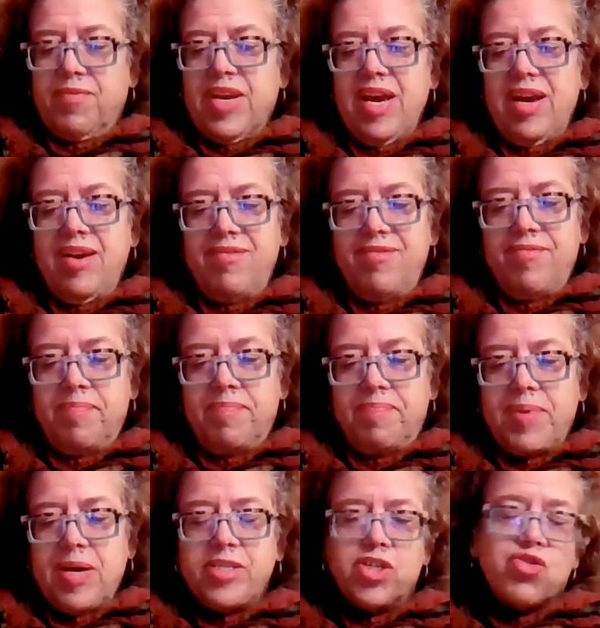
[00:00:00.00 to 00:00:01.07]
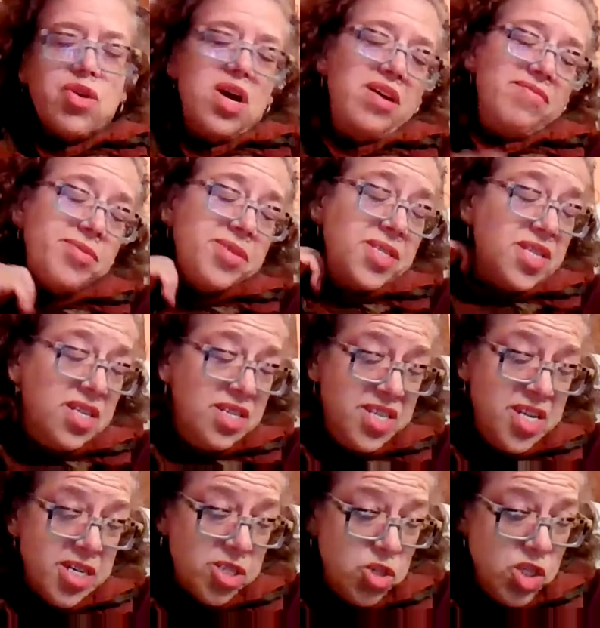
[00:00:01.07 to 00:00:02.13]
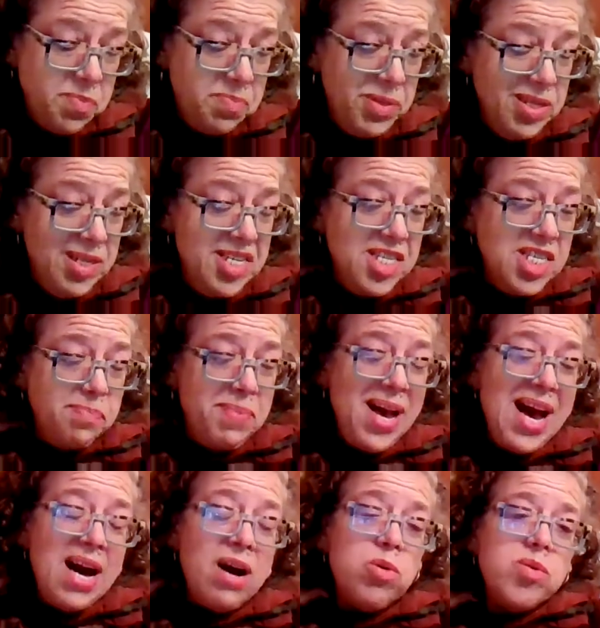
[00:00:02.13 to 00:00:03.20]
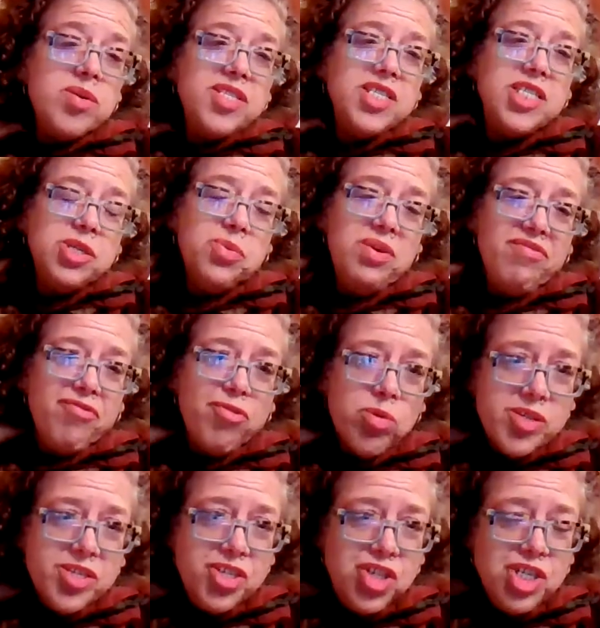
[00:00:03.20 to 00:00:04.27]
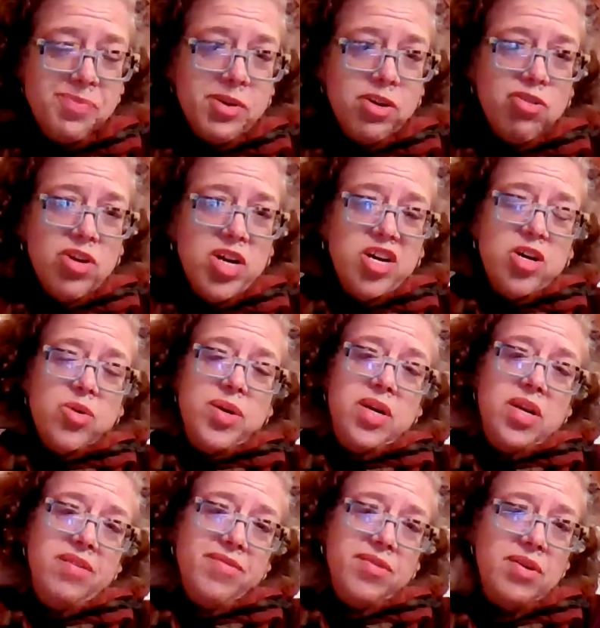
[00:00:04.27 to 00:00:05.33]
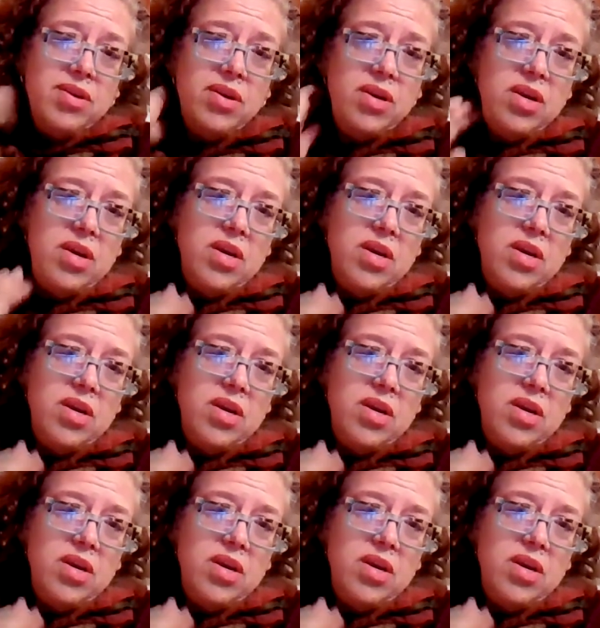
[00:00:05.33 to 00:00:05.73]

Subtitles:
gave bus drivers and conductors police powers to enforce Jim Crow, and even